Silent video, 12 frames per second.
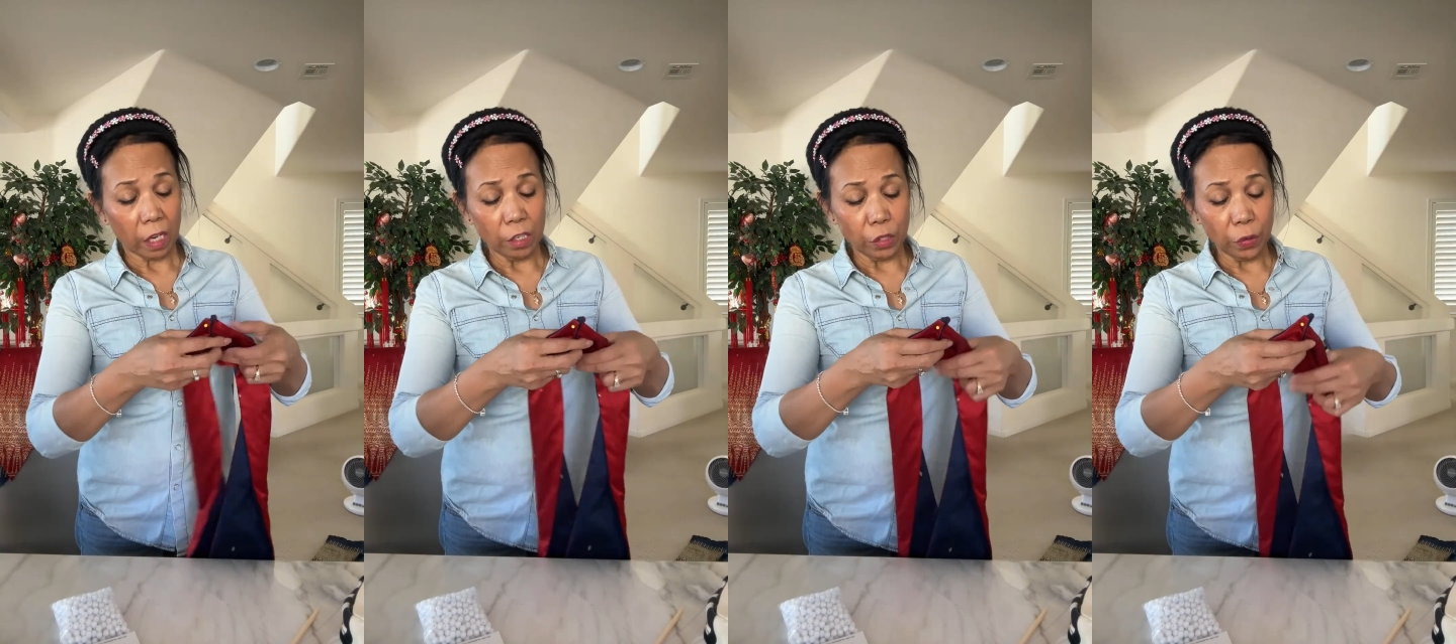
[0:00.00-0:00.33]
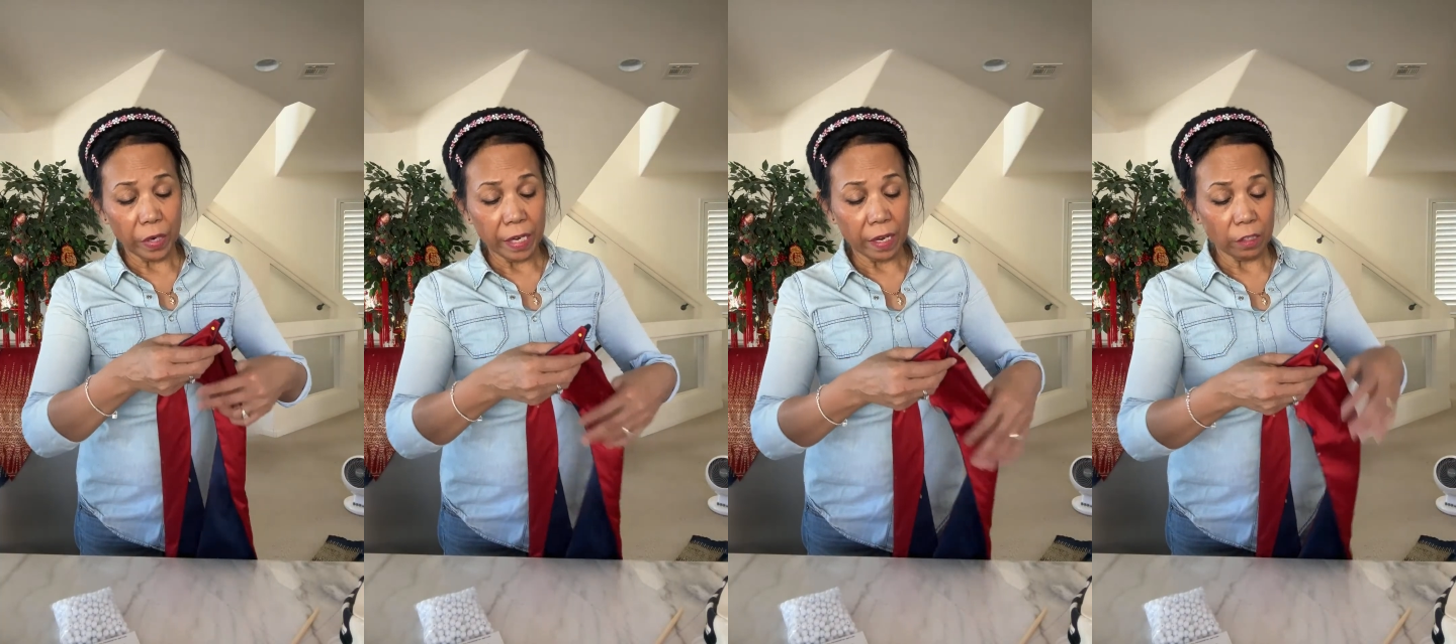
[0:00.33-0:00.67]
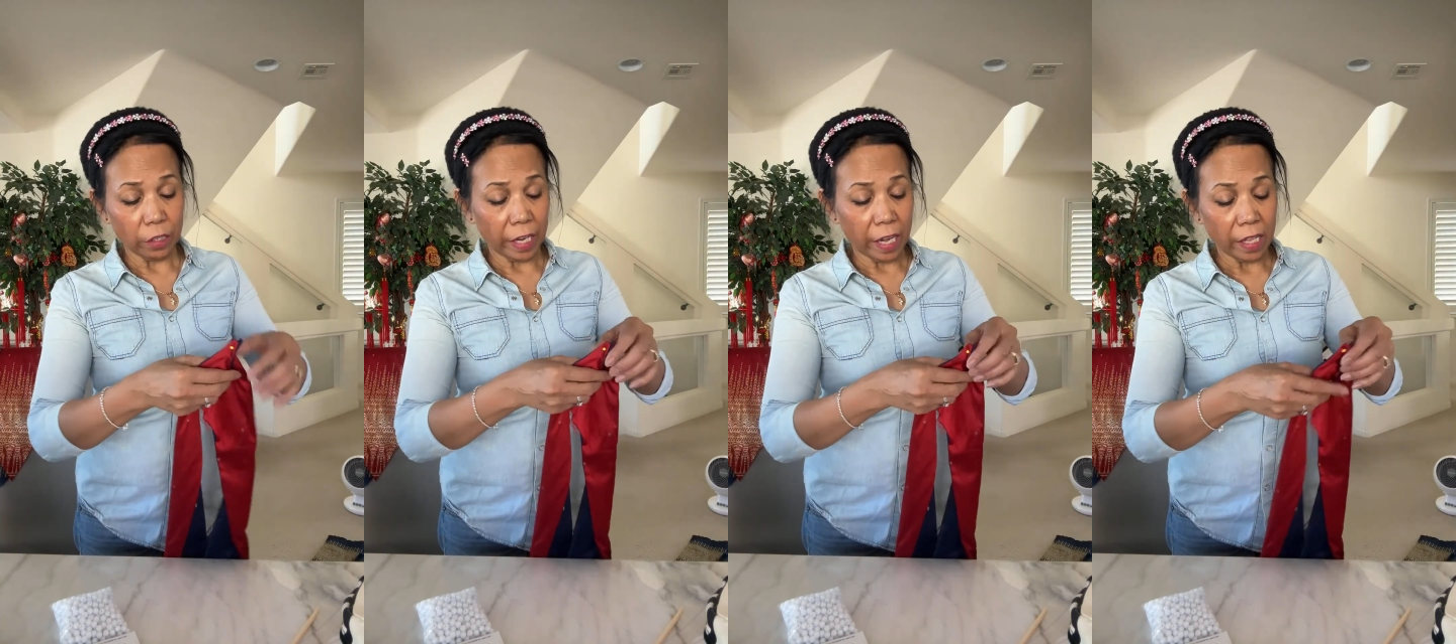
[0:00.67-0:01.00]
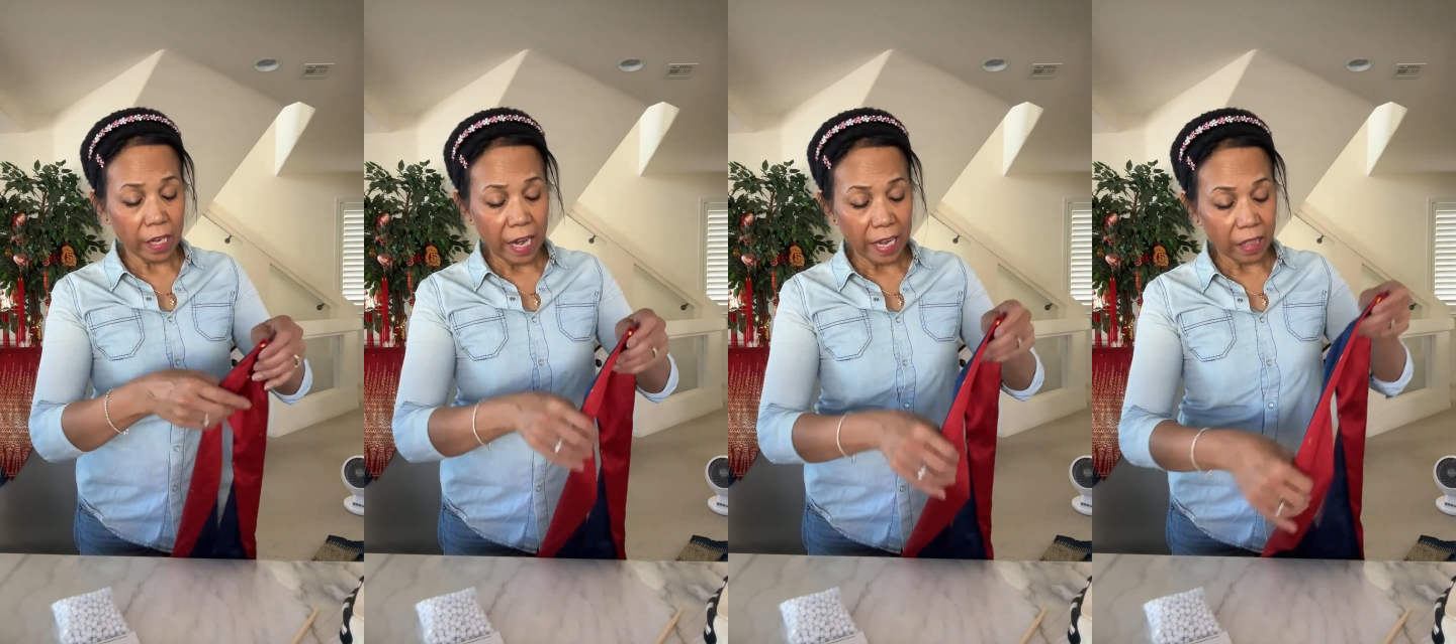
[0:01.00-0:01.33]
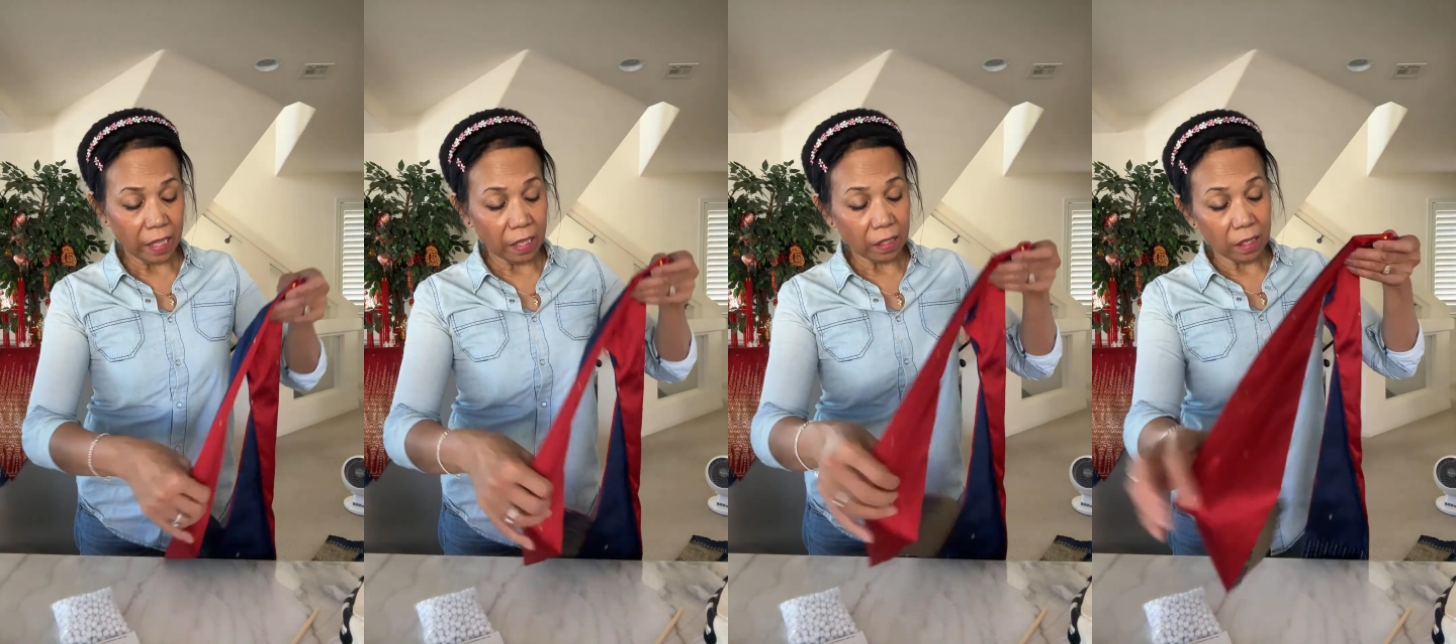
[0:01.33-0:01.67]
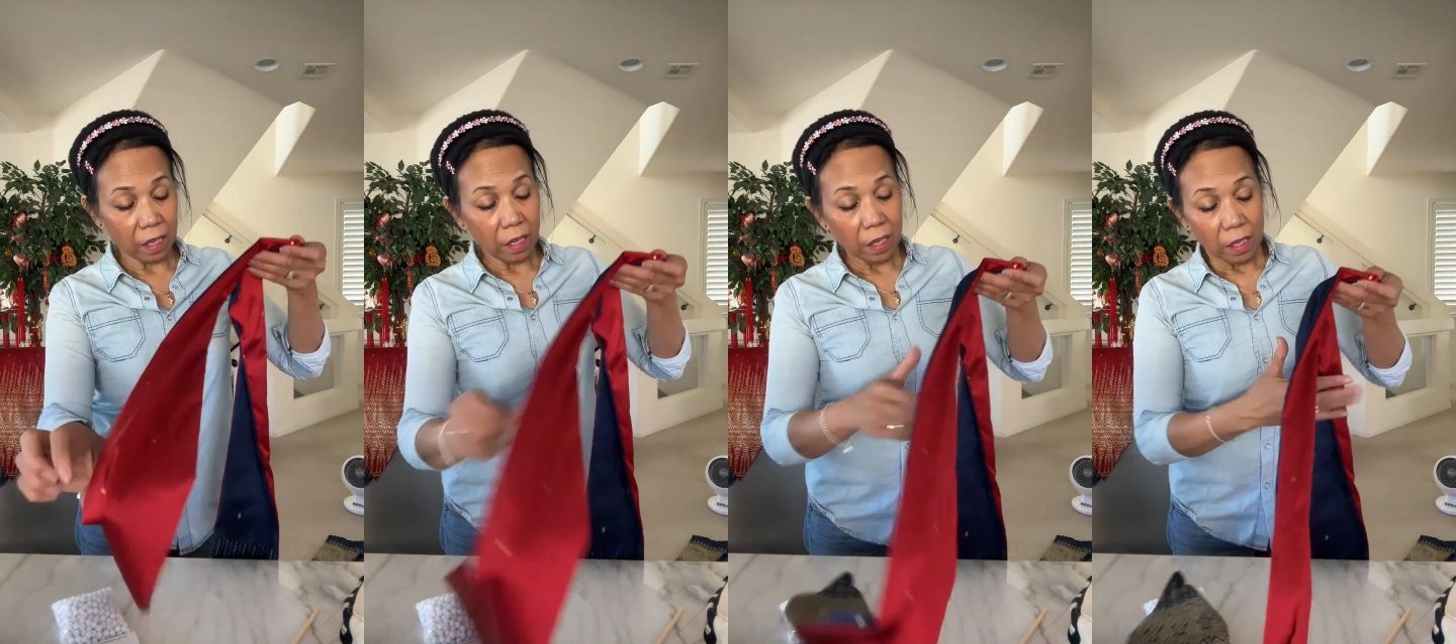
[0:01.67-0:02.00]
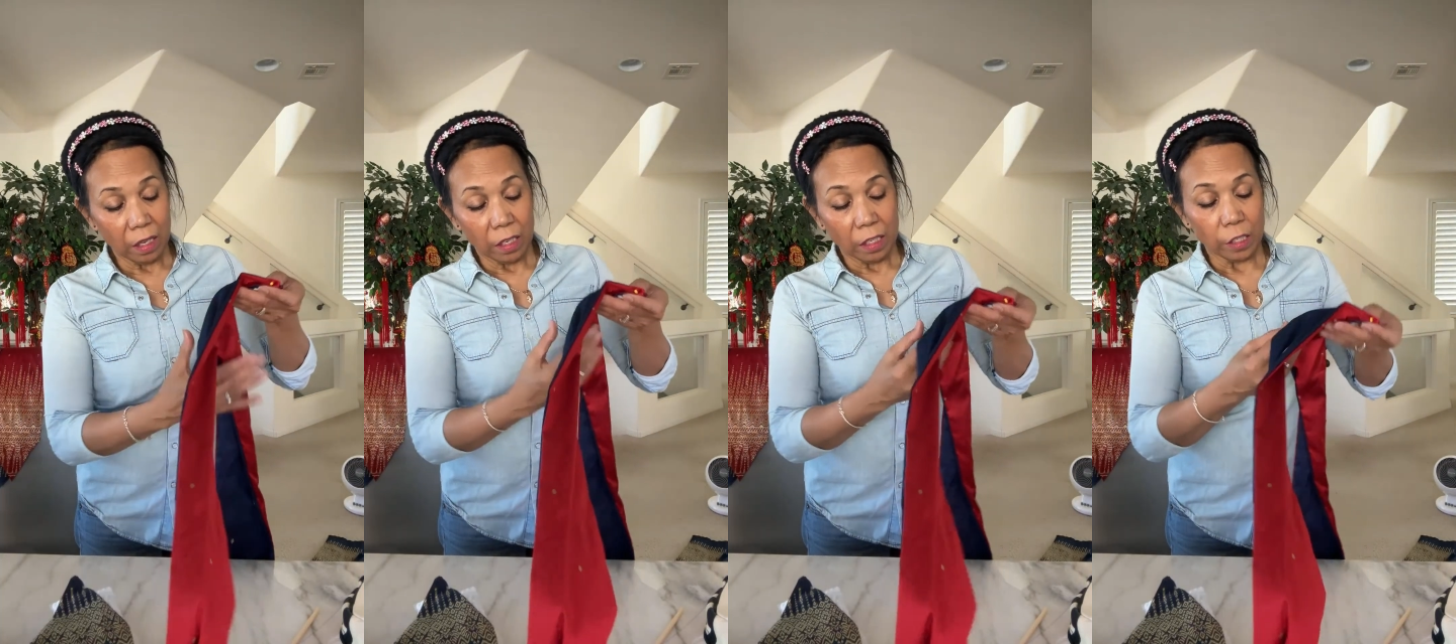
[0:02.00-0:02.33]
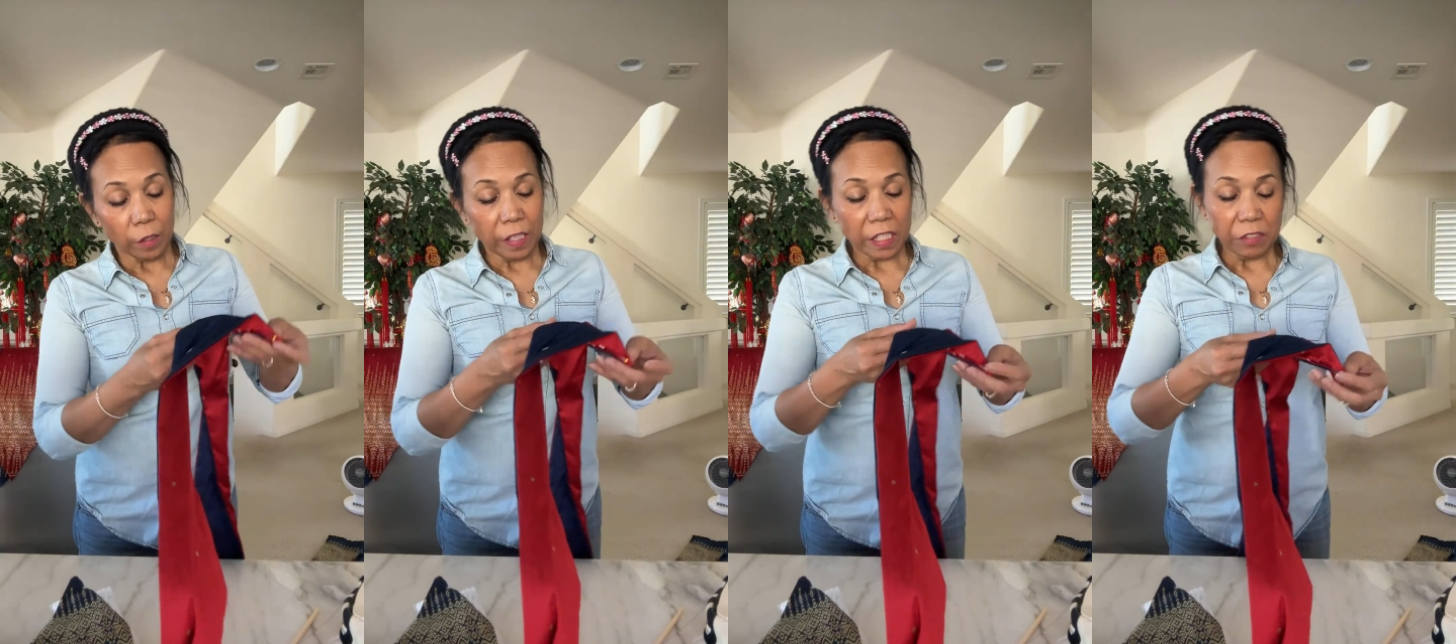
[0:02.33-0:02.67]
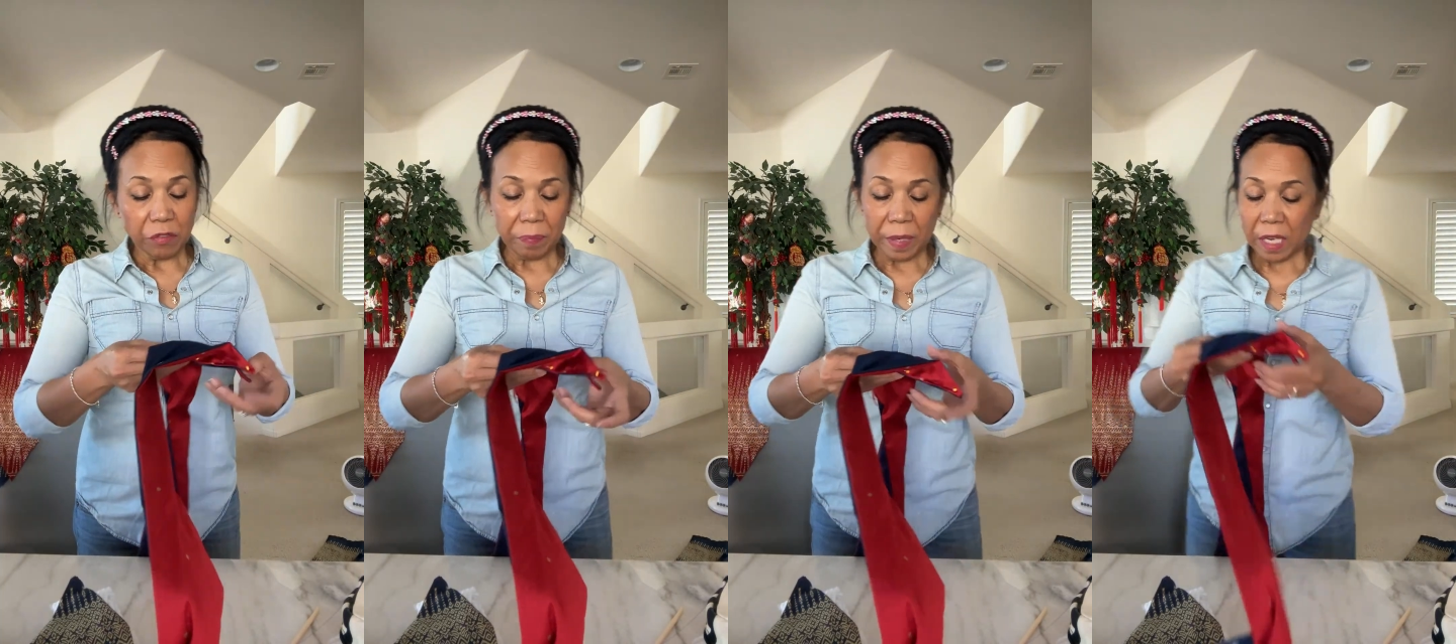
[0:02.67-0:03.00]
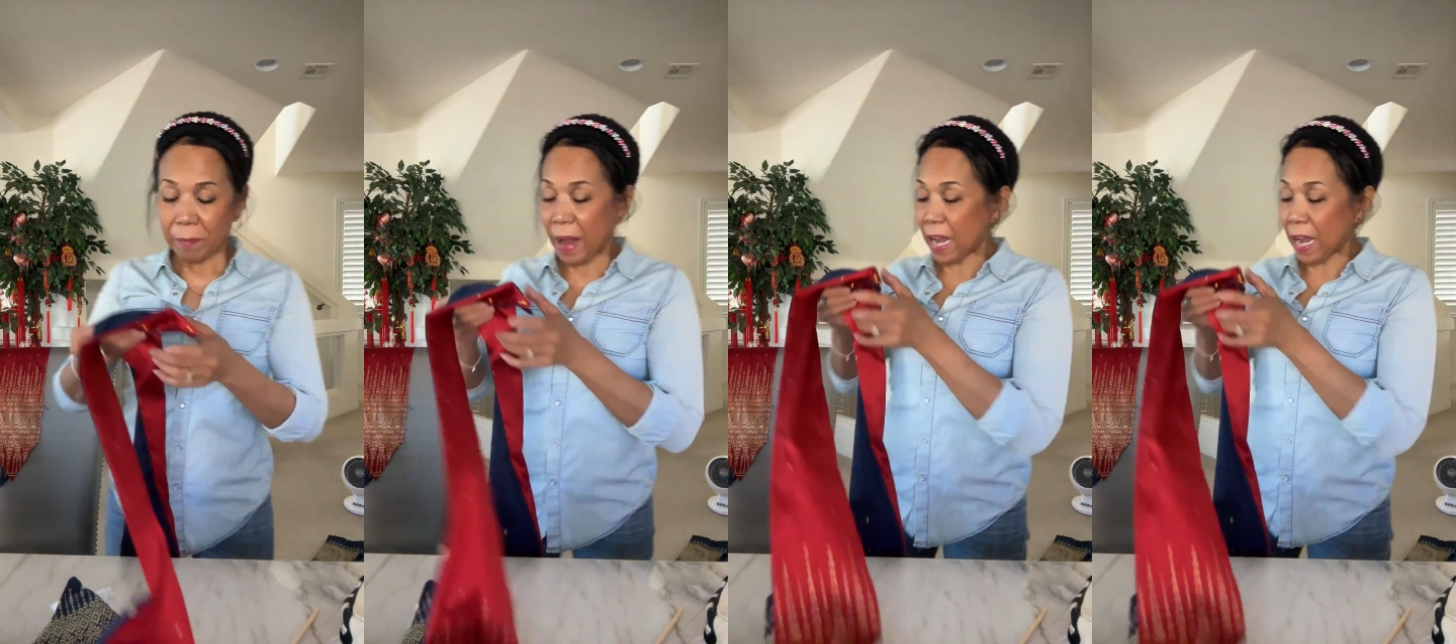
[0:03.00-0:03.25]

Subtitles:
conjoin it together like these. So this would be the